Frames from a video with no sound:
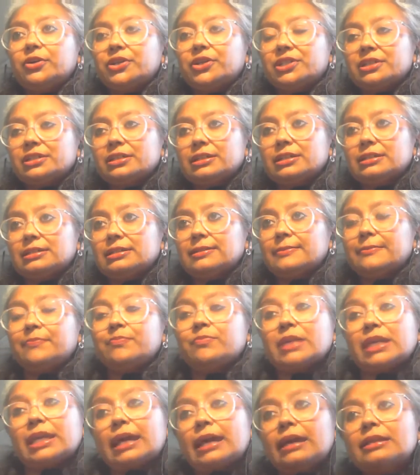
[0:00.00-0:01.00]
order
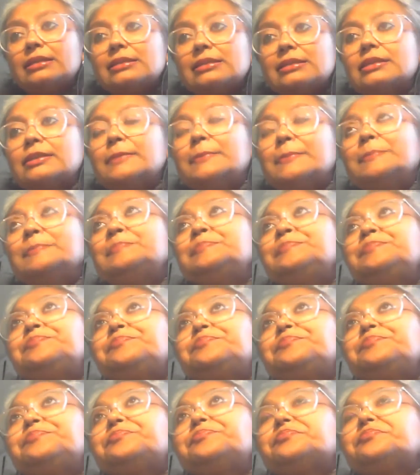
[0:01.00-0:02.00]
mechanism.
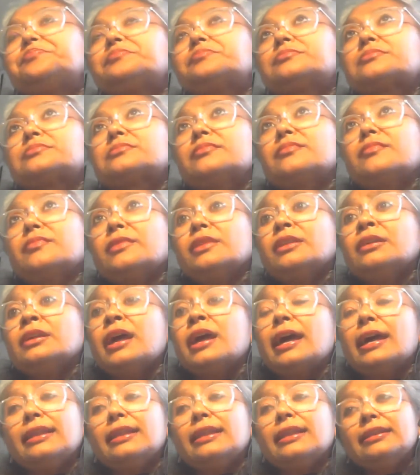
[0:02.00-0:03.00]

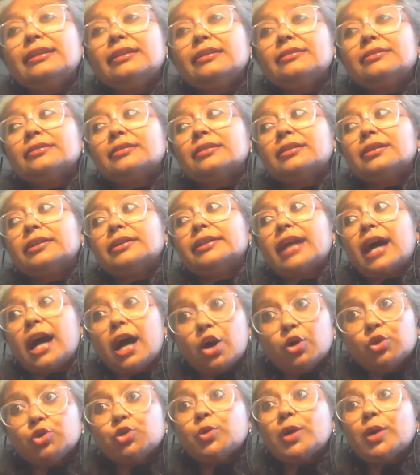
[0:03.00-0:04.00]
And
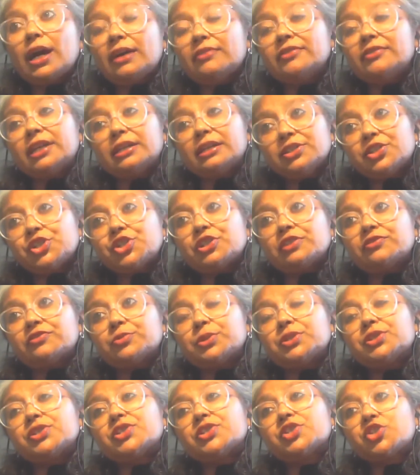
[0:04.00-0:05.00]
now you have another shift,
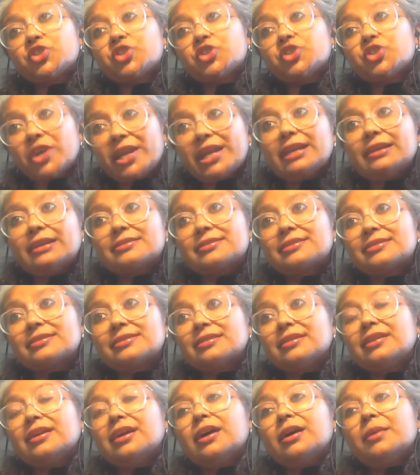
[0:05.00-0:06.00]
which is trades.
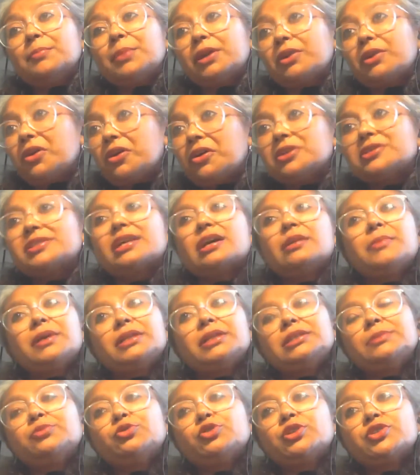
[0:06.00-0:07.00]
Because
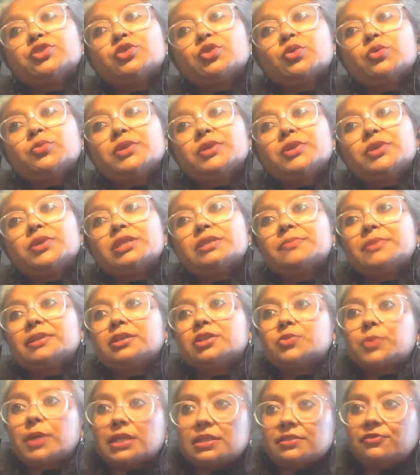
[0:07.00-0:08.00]
Kamathipura has always been a
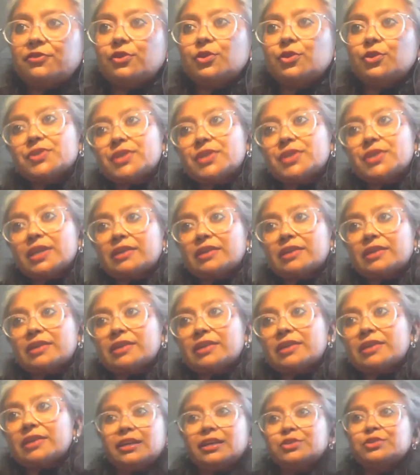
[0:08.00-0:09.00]
24/7
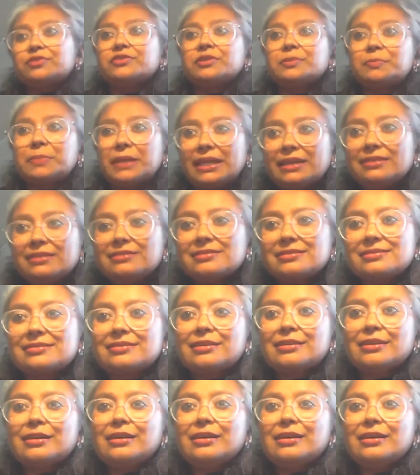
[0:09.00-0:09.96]
kind of a place,